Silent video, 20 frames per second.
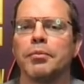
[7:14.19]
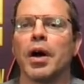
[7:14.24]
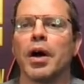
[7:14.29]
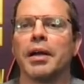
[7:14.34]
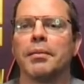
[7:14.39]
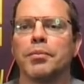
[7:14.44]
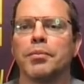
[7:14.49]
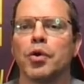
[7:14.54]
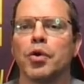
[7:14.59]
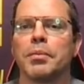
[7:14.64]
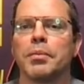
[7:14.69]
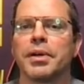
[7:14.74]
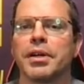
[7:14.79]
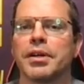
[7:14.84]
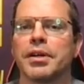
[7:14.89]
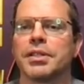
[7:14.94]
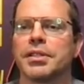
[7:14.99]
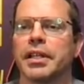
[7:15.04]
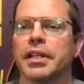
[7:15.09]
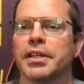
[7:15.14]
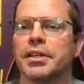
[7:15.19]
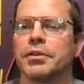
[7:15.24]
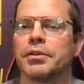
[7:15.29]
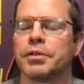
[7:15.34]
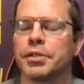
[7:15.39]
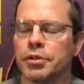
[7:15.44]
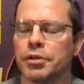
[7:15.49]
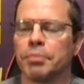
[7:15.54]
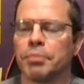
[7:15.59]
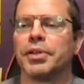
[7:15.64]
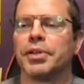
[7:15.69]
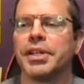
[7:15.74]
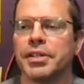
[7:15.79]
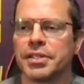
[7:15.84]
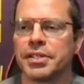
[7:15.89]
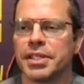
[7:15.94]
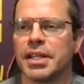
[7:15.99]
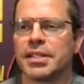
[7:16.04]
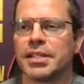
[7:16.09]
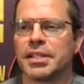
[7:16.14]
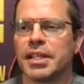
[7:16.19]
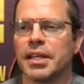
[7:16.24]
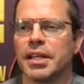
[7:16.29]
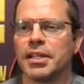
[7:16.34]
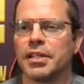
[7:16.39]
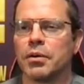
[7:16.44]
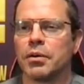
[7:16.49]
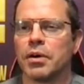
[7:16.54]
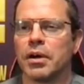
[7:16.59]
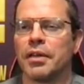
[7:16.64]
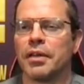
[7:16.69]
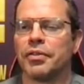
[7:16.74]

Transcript: wanting more, because like you complete your set saying, you know,